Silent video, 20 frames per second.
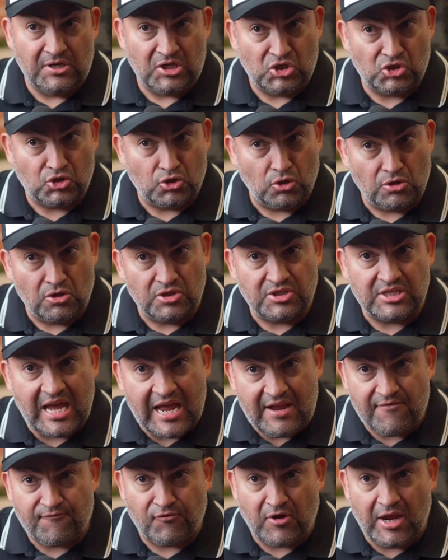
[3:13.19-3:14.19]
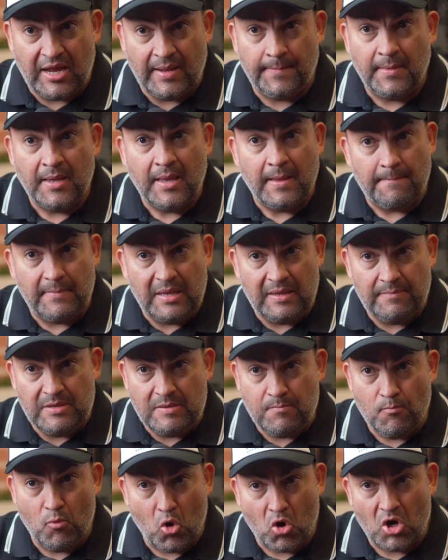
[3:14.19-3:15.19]
But a shorter time frame may
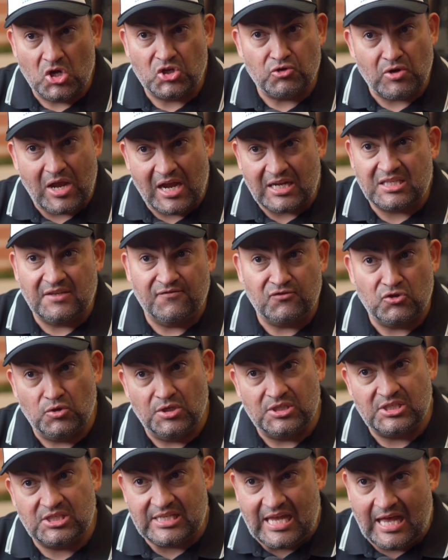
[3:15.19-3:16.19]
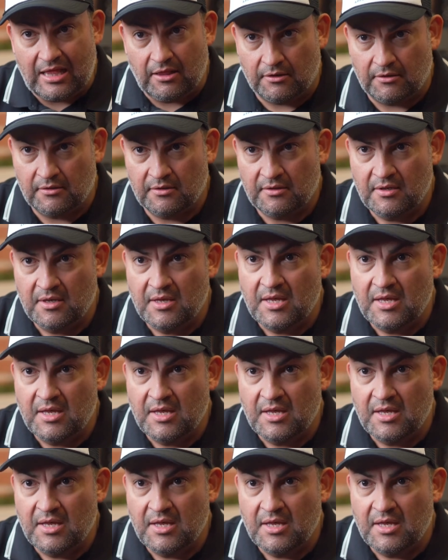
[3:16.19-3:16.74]
be more attractive to a seller.